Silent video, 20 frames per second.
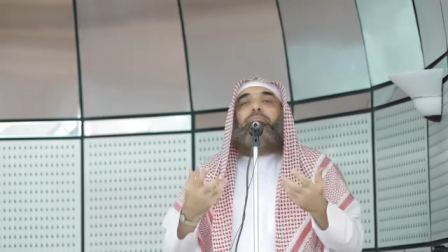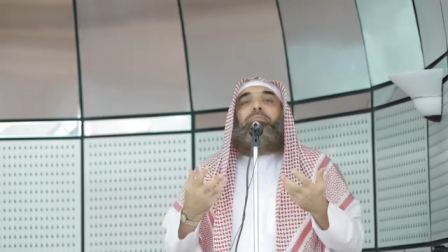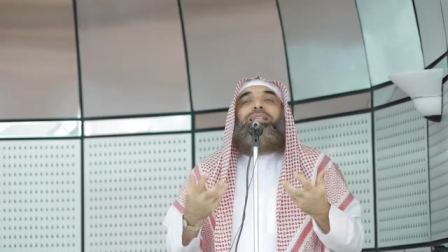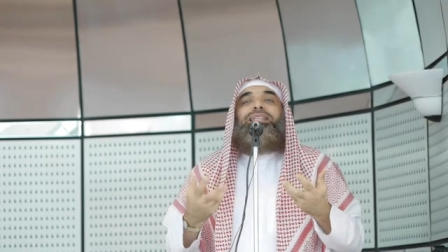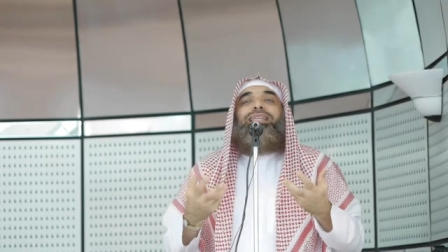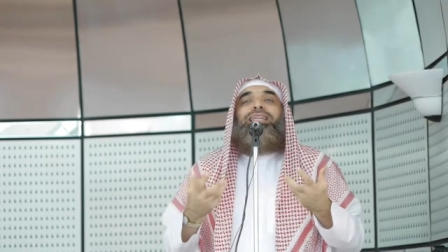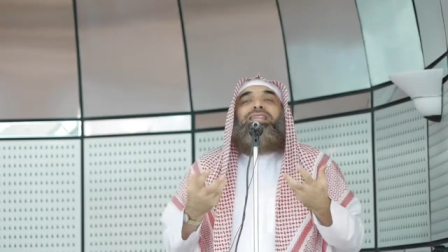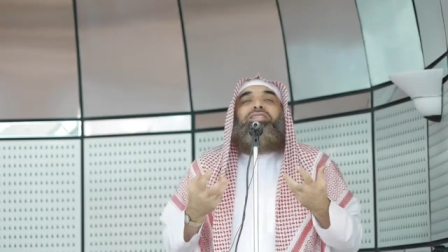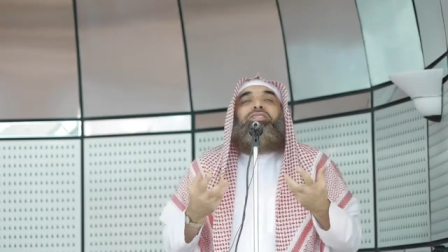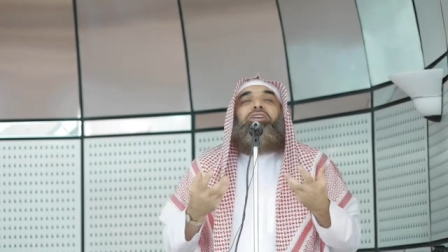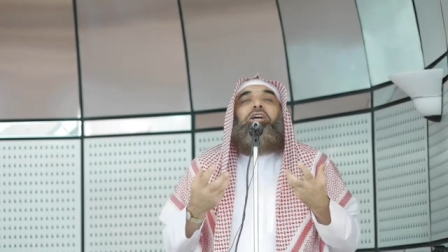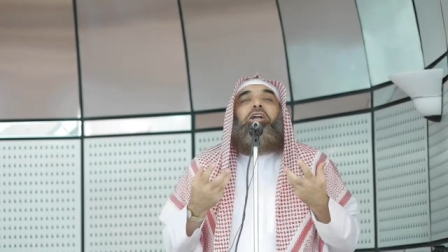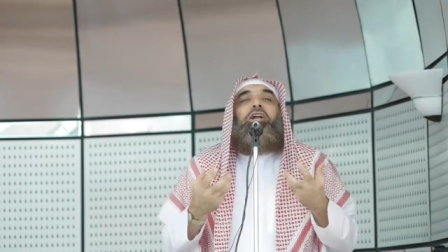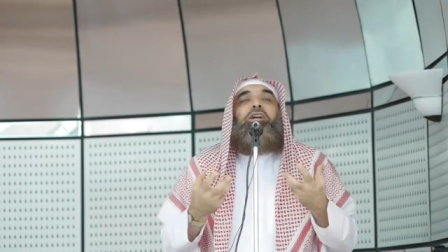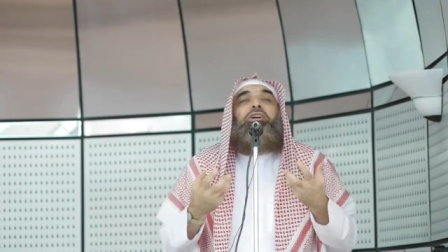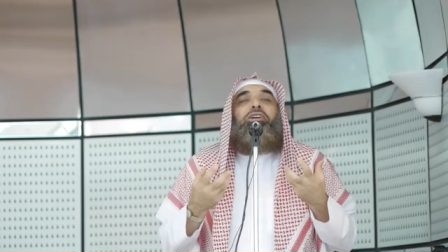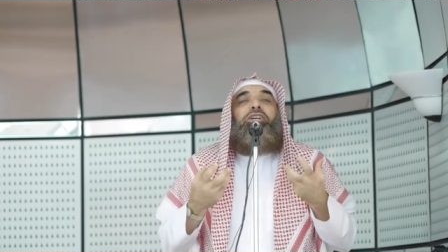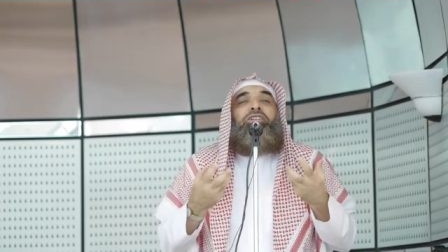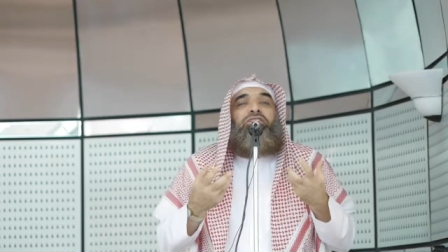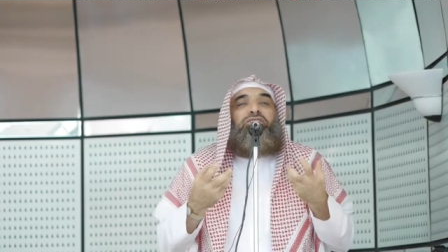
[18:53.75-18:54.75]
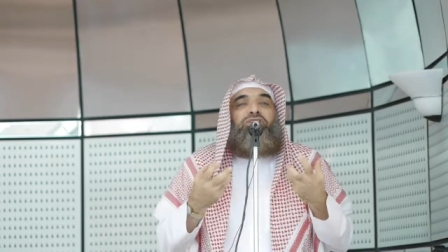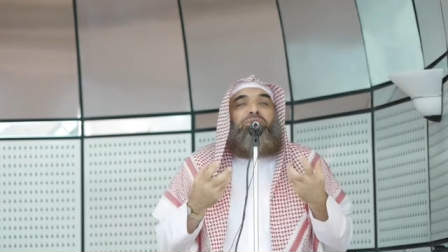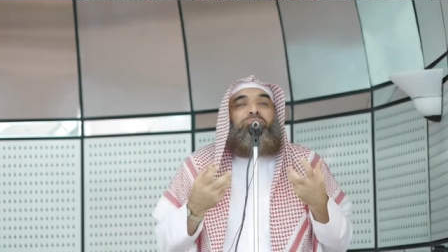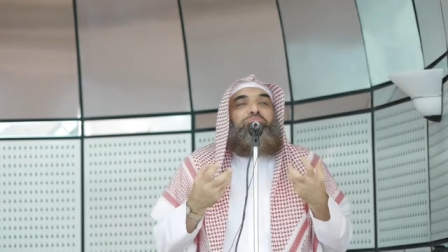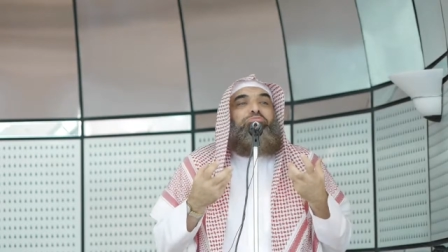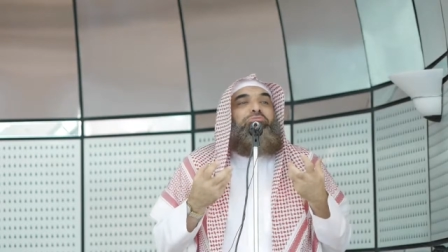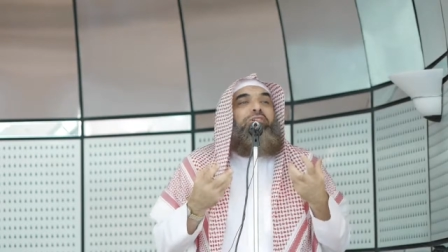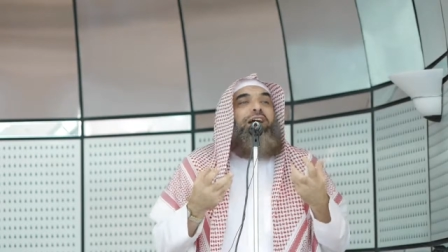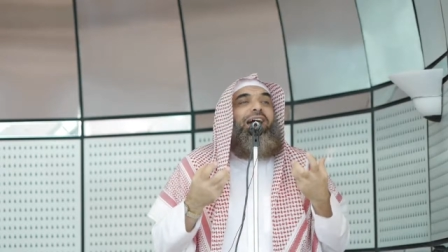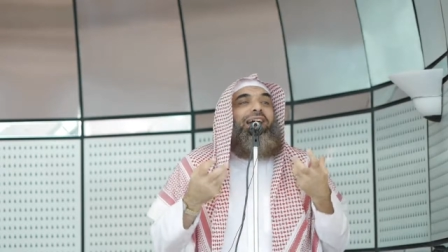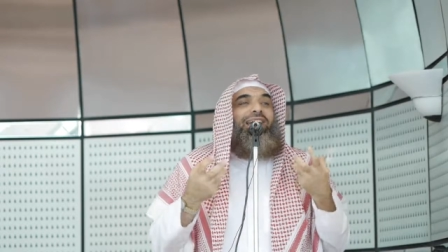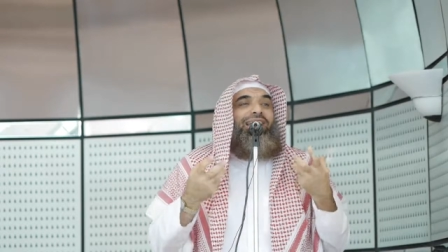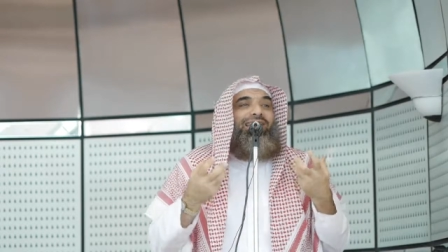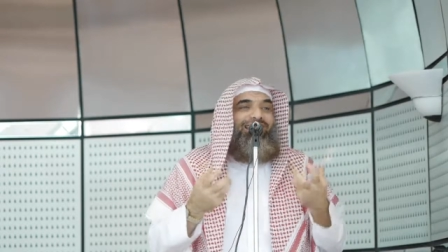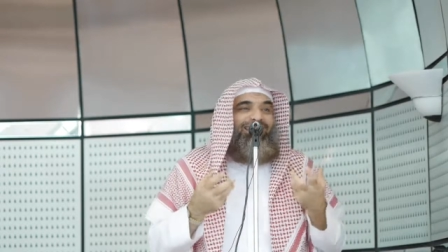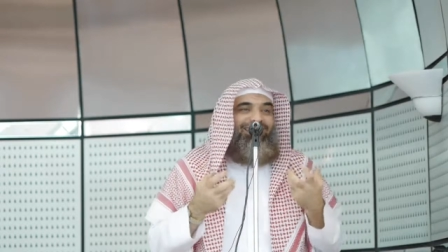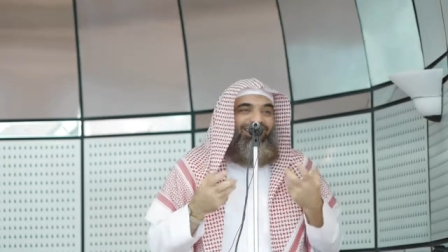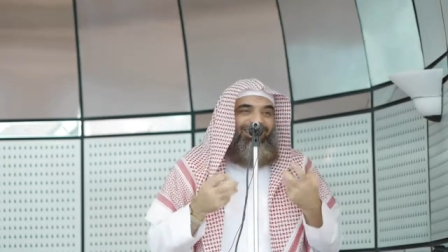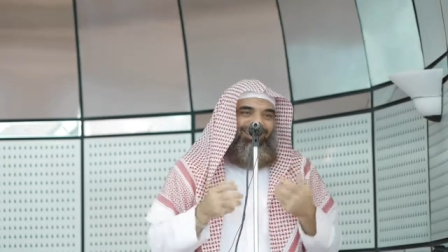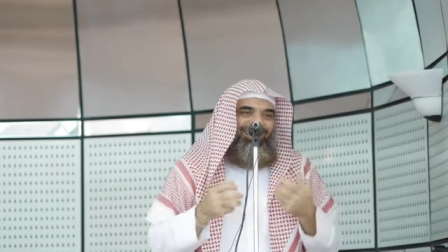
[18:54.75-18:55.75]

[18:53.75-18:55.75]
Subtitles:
But his arrogance and pride